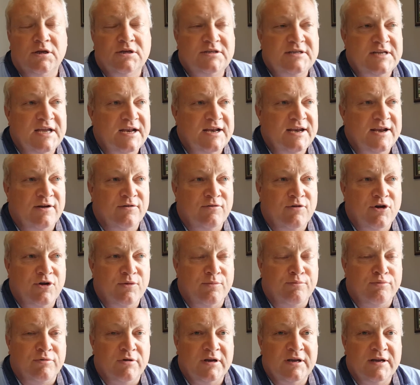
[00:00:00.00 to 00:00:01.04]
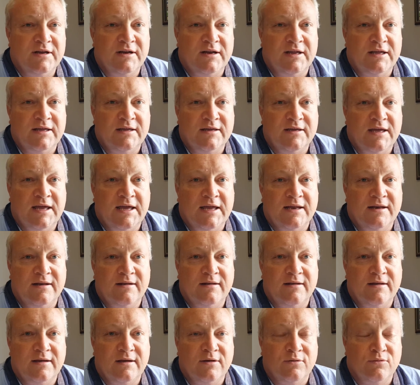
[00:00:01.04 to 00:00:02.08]
Danielle rode her brilliantly,
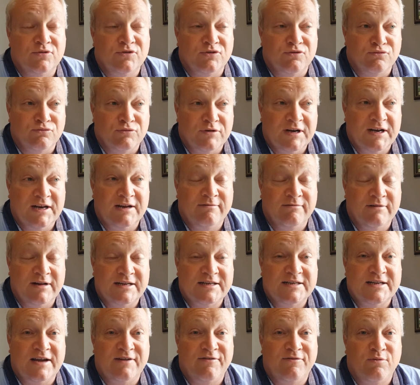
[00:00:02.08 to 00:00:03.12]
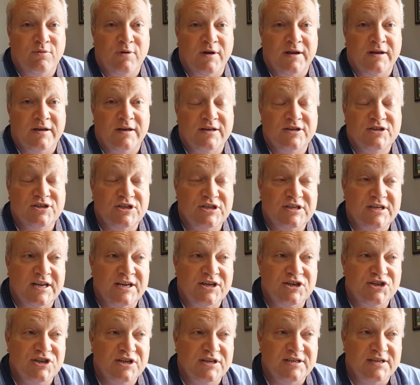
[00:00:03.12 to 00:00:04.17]
and it was a really, really tough win. She,
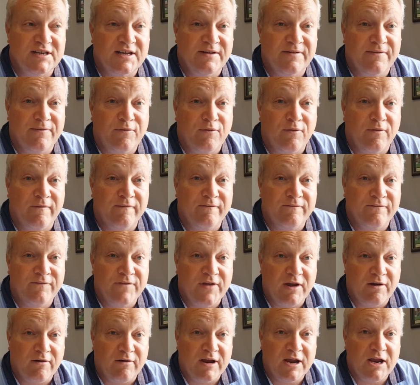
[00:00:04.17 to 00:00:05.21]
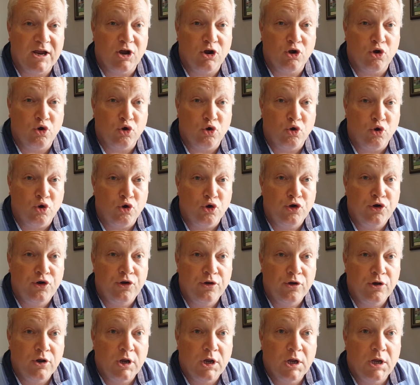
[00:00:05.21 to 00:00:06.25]
and she's in for a very good
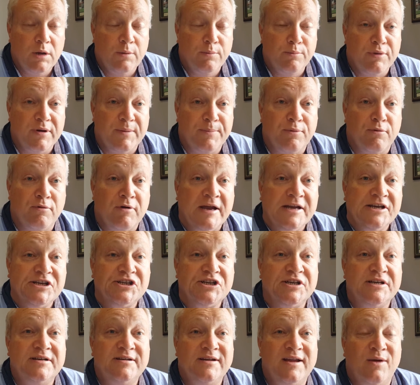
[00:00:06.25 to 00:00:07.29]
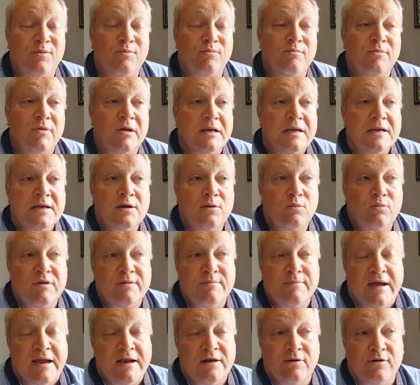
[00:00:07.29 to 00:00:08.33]
preparation. And we
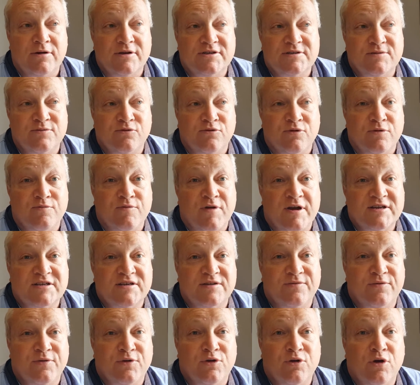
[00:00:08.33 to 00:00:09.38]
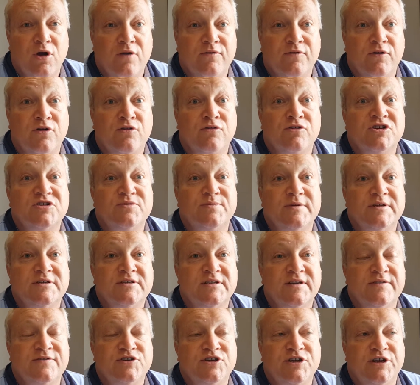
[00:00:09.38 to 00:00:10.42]
may look at some group racing for her over
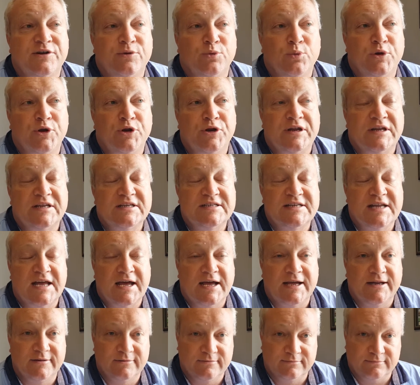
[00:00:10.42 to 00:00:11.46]
Christmas if she can win a next start.